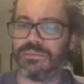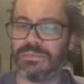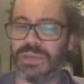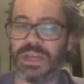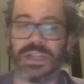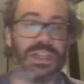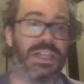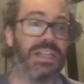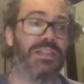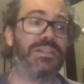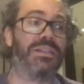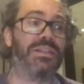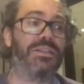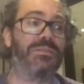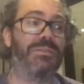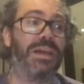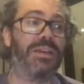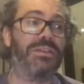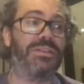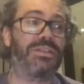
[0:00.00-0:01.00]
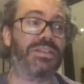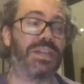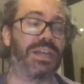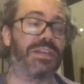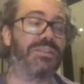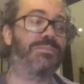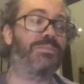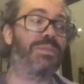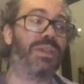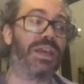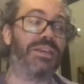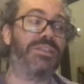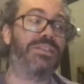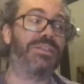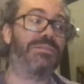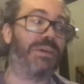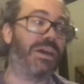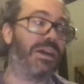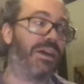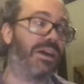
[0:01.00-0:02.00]
and listeners, may I just say, there's a
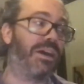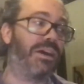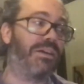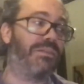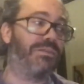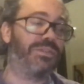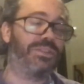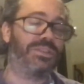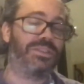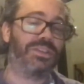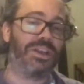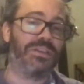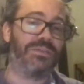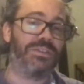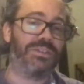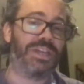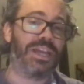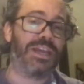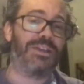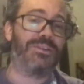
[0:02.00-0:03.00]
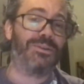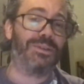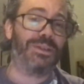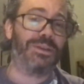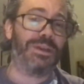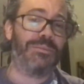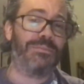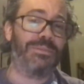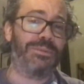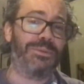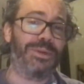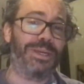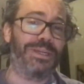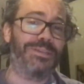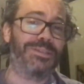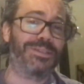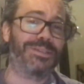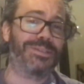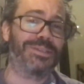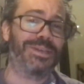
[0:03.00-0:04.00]
place in my heart for Servotech and all their
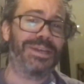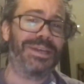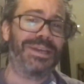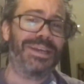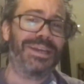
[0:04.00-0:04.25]
employees, because